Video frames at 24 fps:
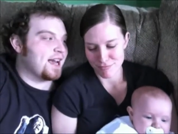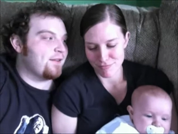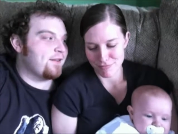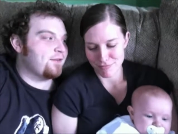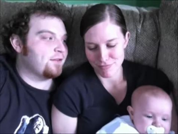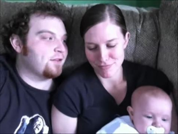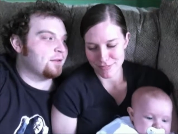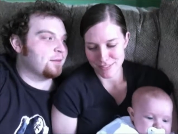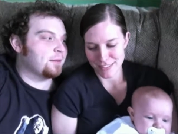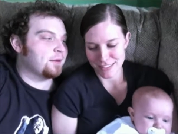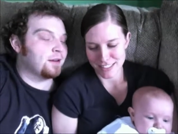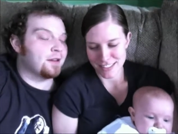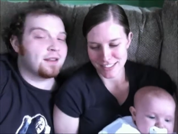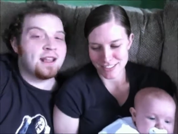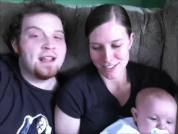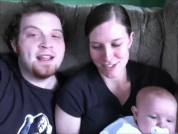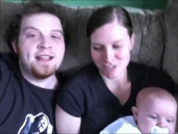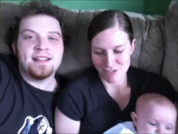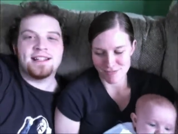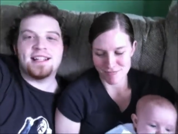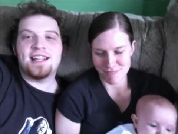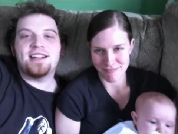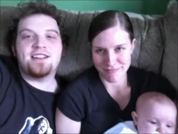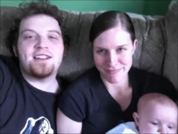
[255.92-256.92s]
Speaker 1: of afterbirth.
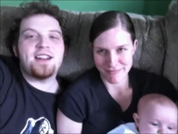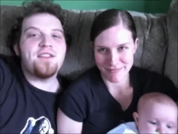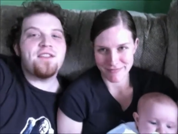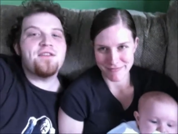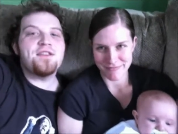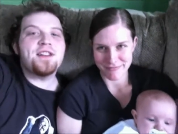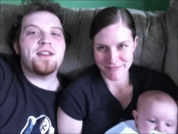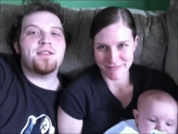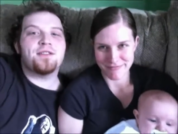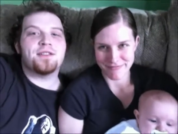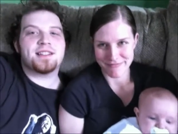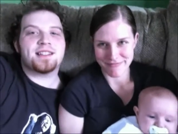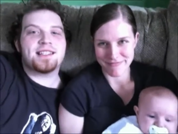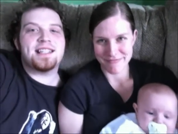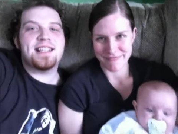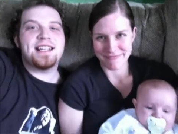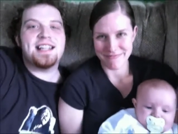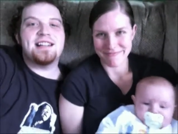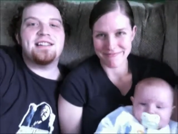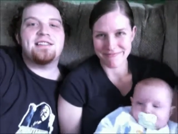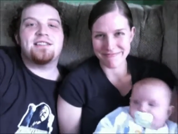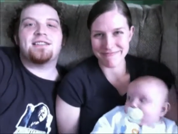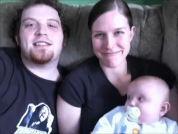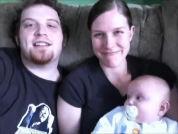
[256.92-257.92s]
Teej, I've never
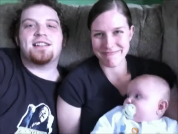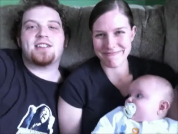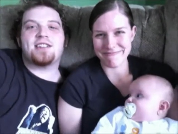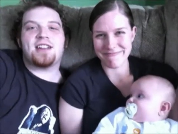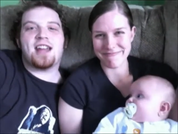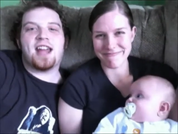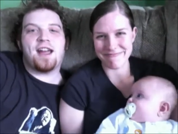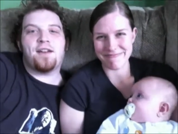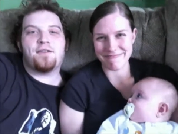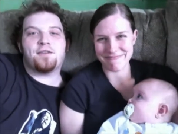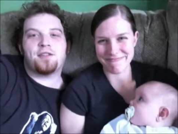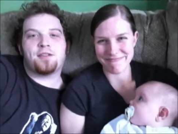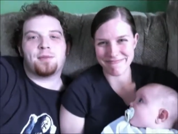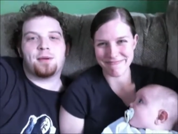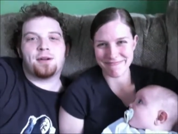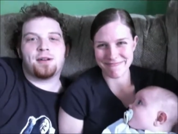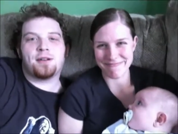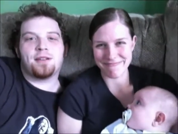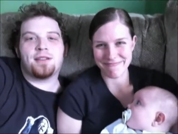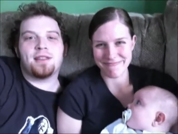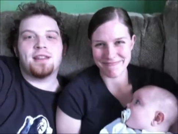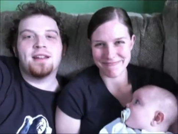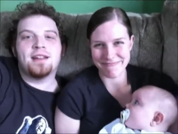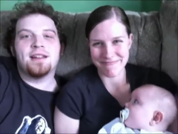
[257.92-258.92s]
seen such
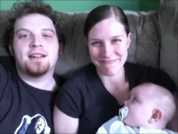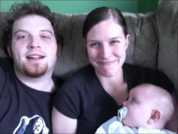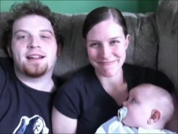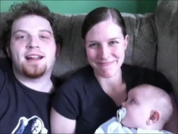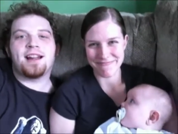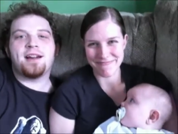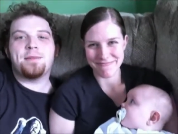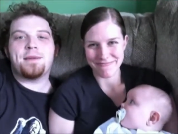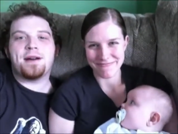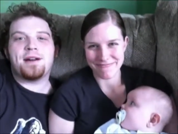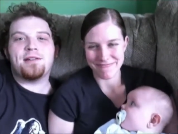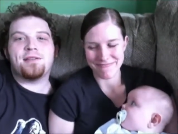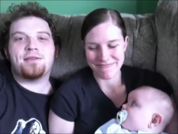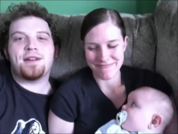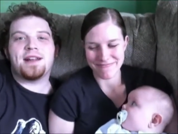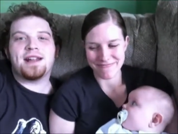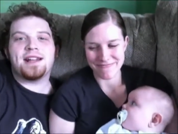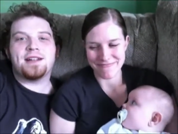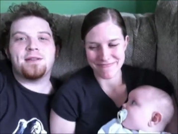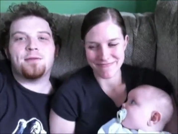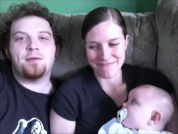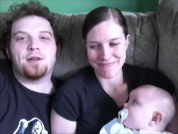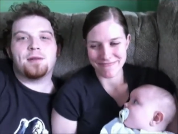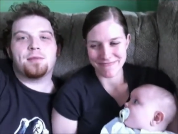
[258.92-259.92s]
afterbirth come out of
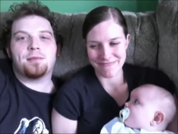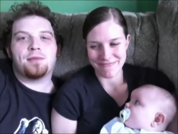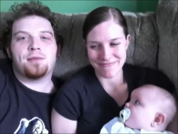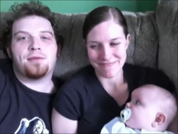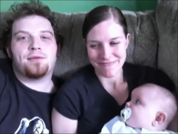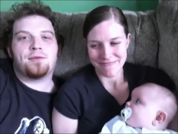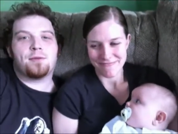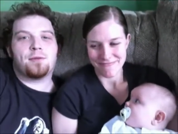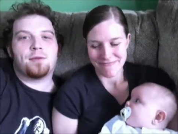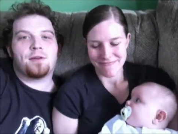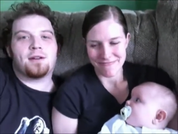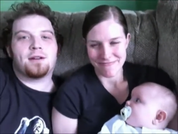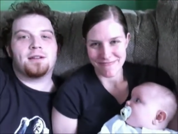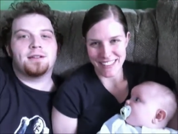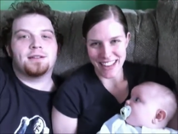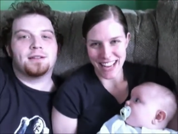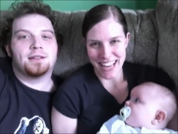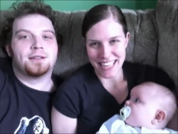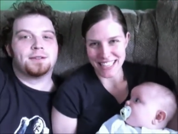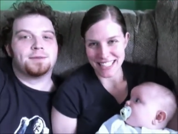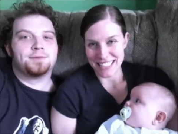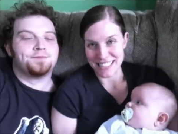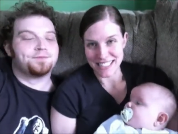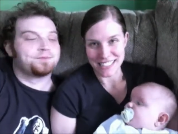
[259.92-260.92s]
anyone before.
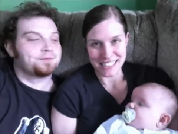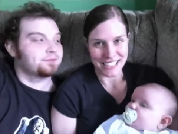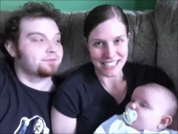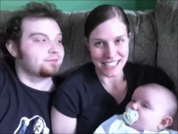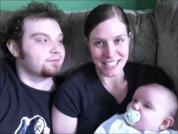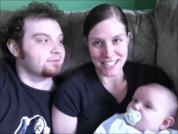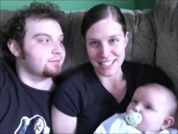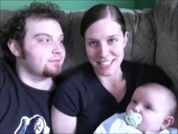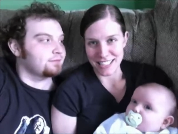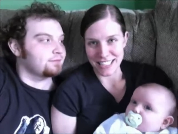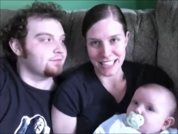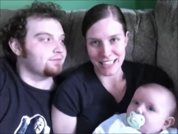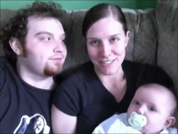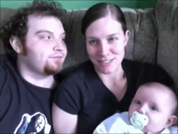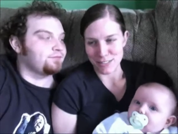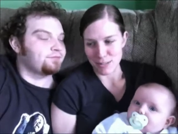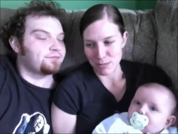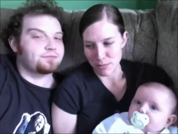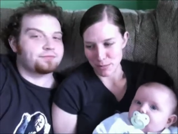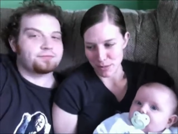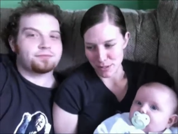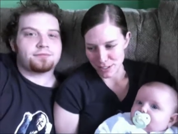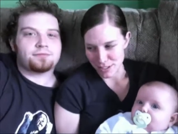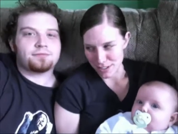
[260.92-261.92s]
Speaker 2: I didn't see the
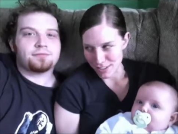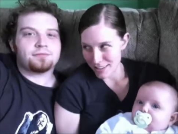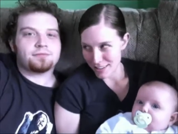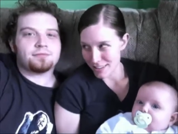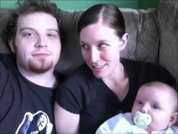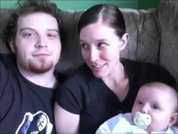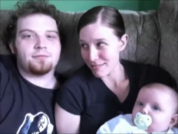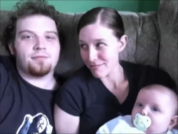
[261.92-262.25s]
afterbirth.